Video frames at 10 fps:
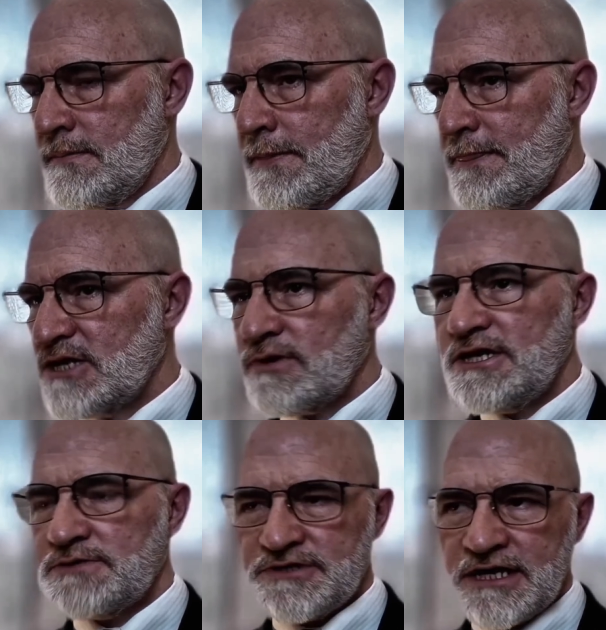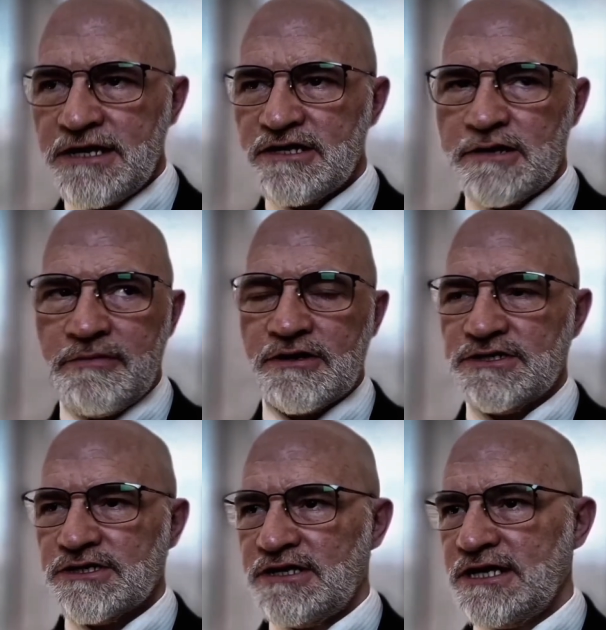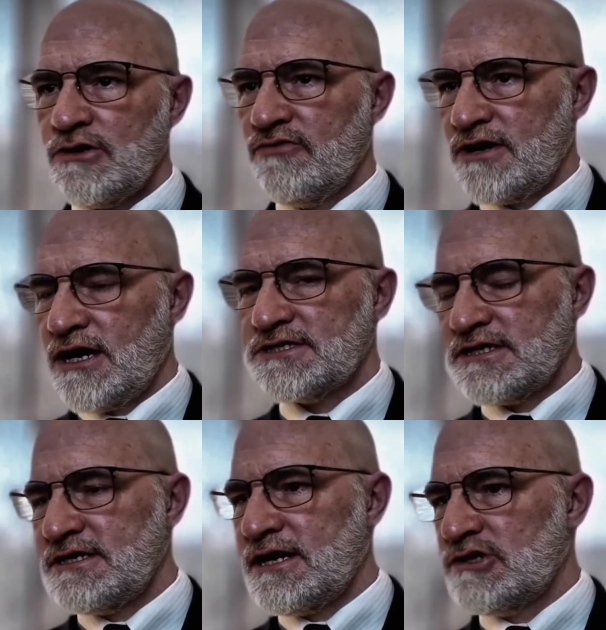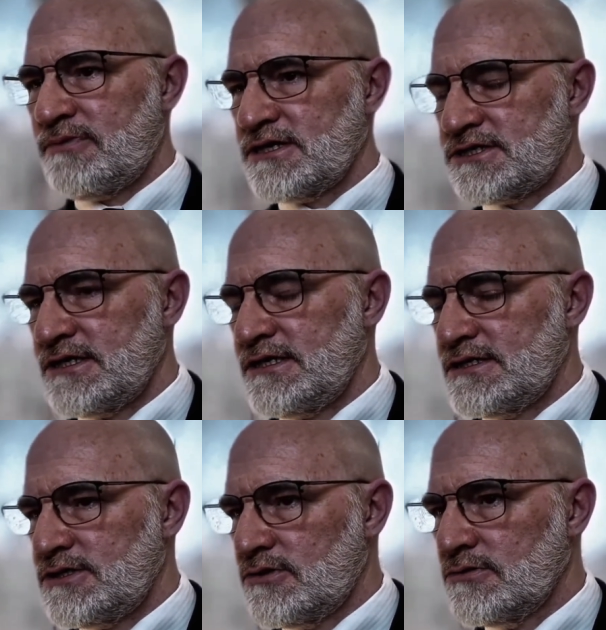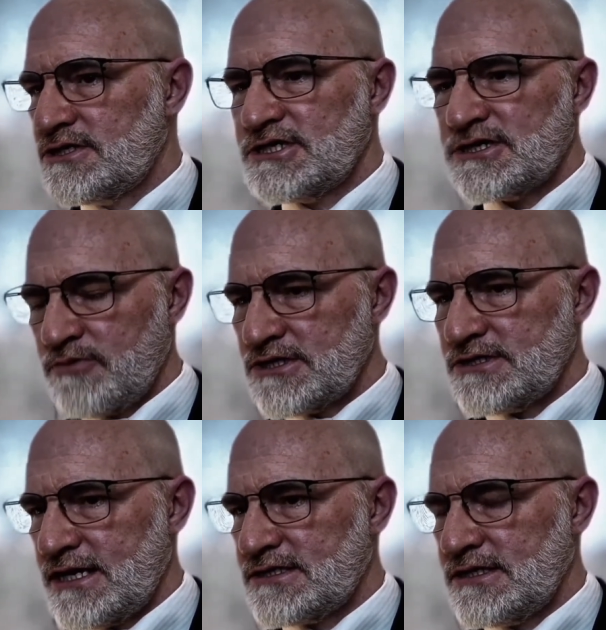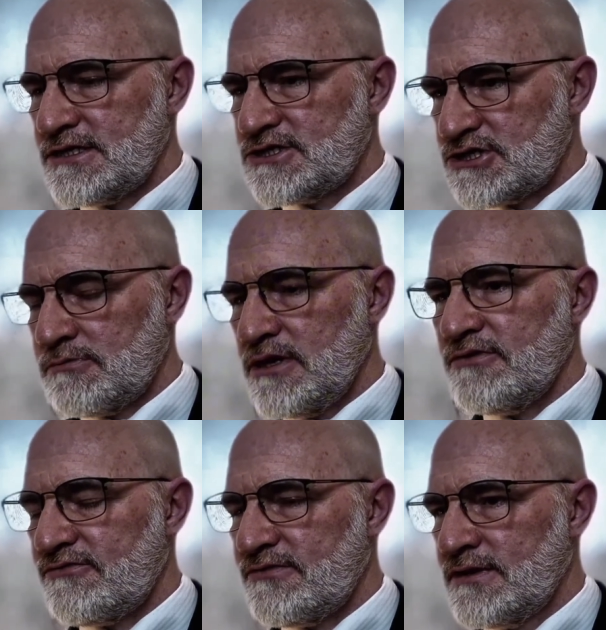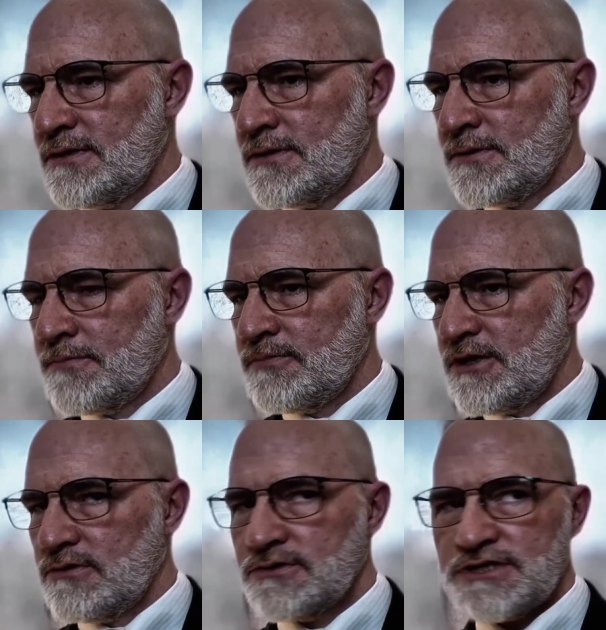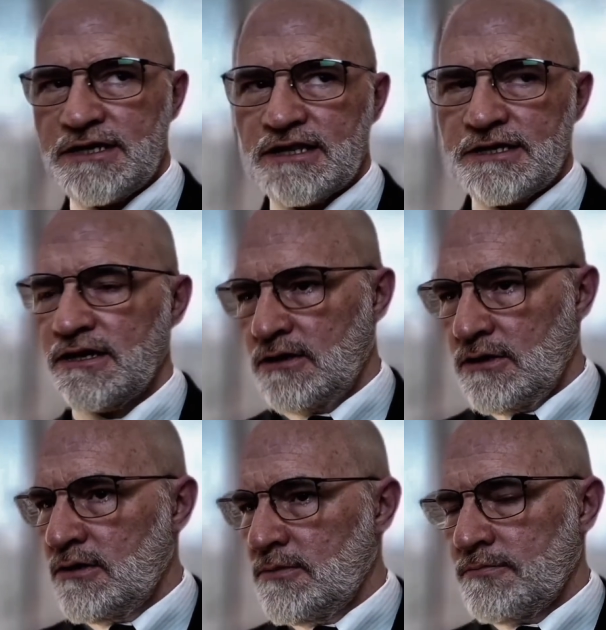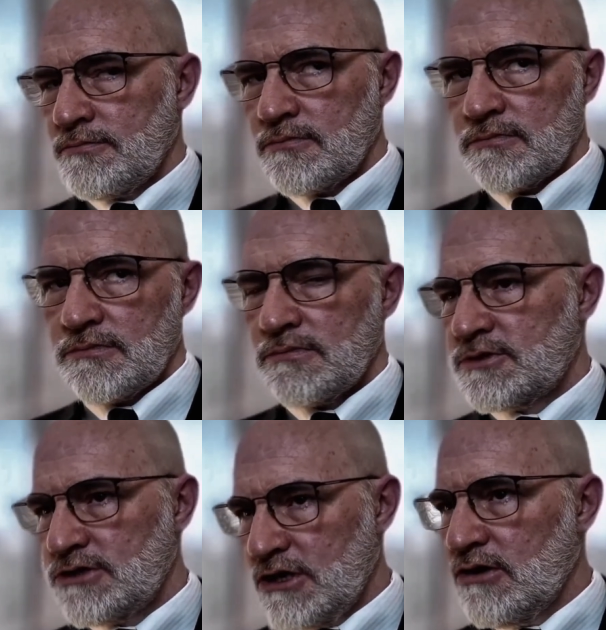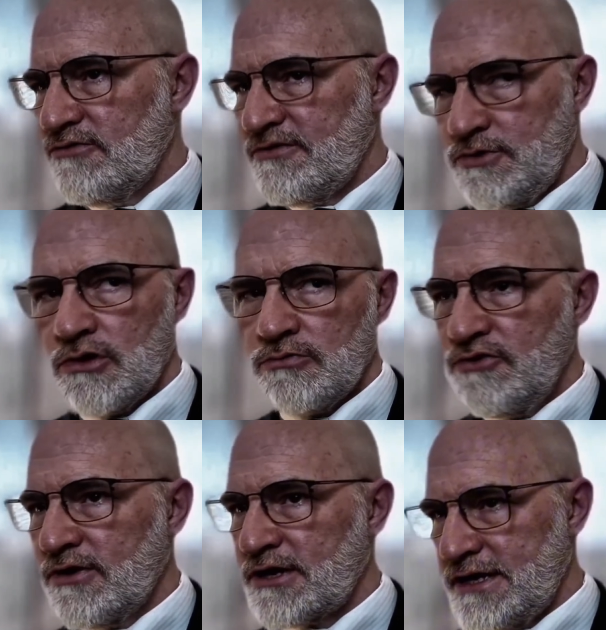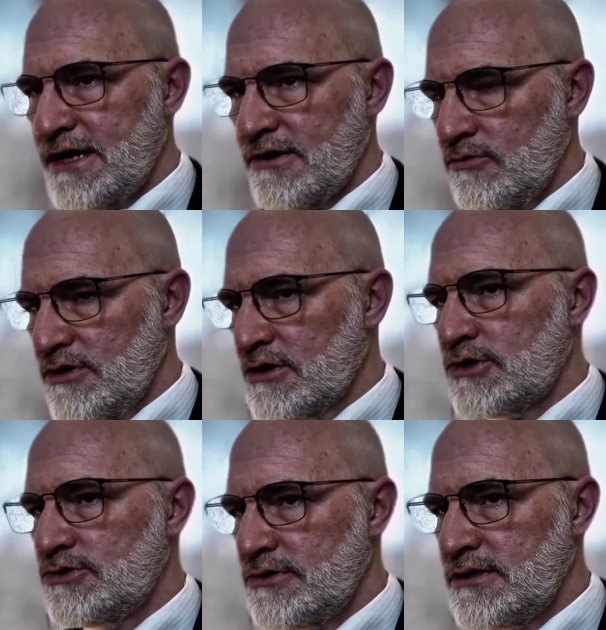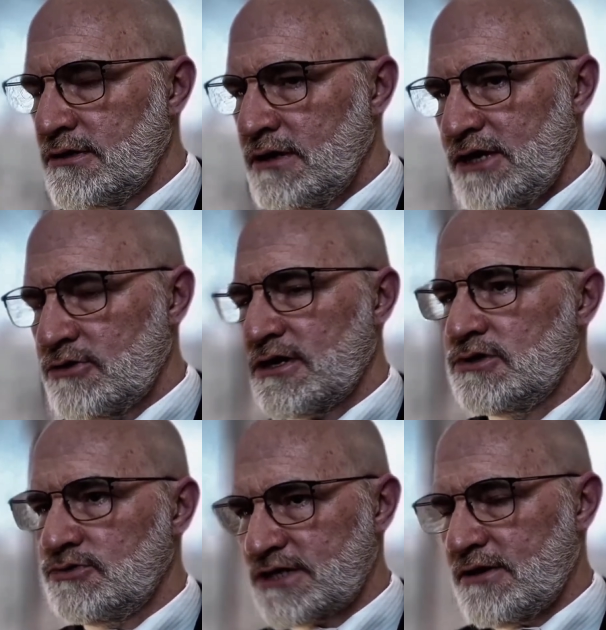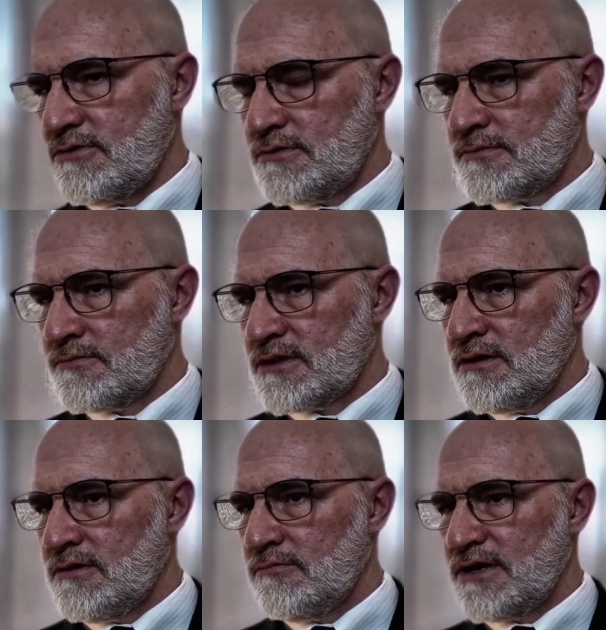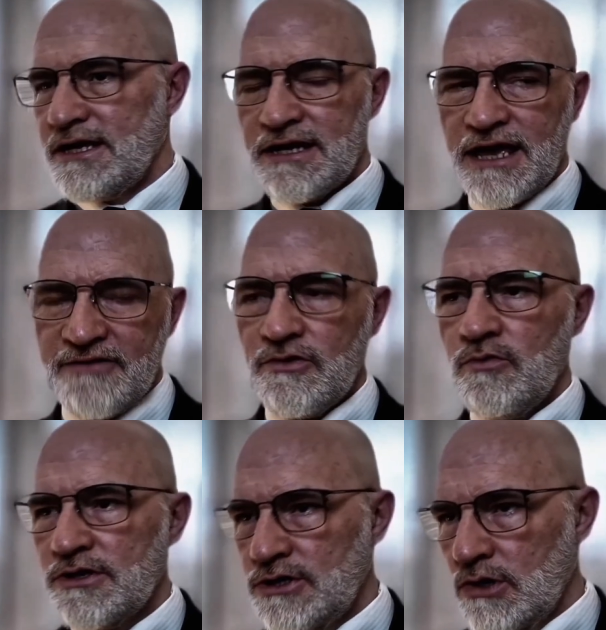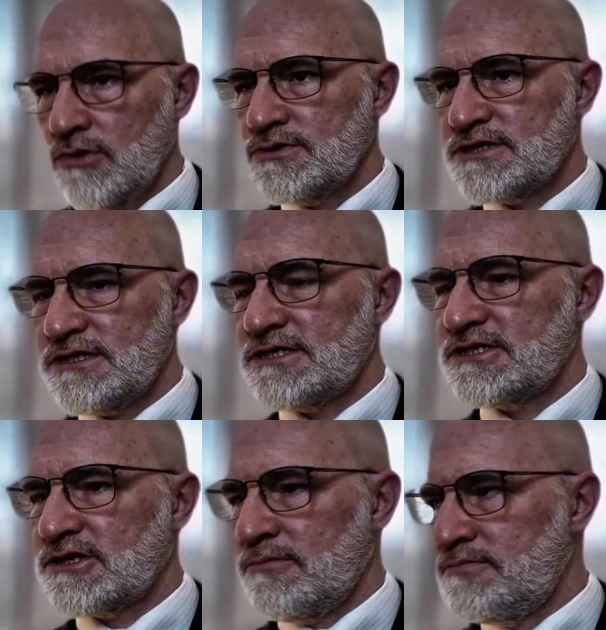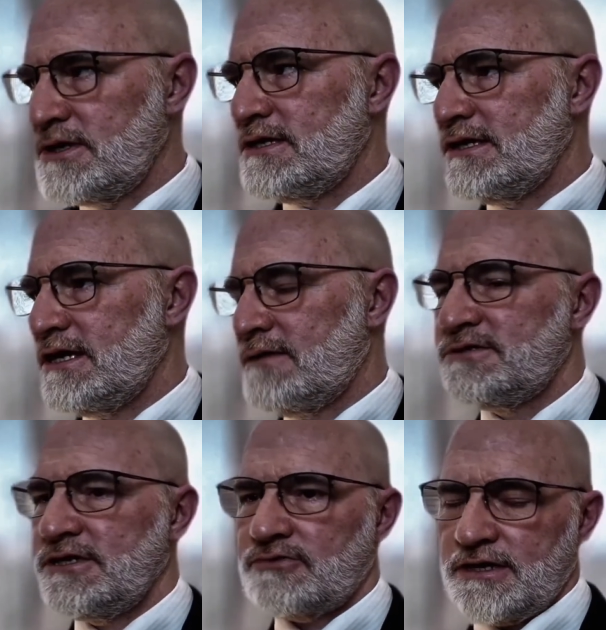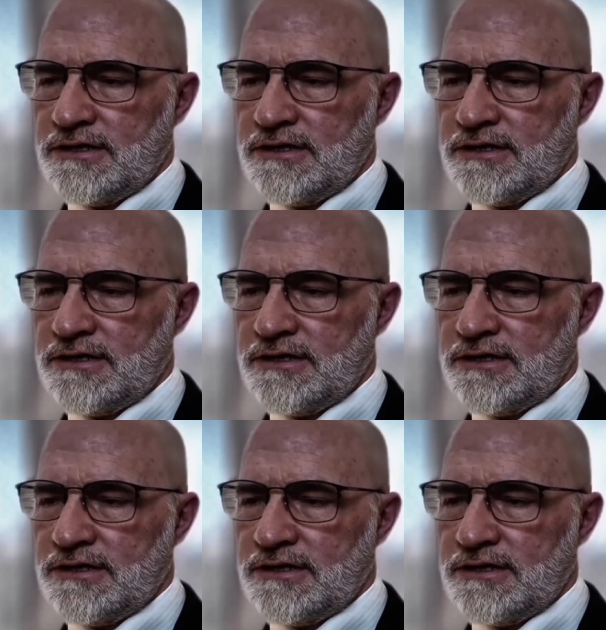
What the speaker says: That's why he's pretending that America is going to take over Gaza and kick out the Palestinians. You know, it's just a pressure tactic. It's just a bluff. You know, saying like to the Gulf, if you don't move on it now, we're going to do it and you're going to lose out. But again, everyone knows that this is a completely empty threat.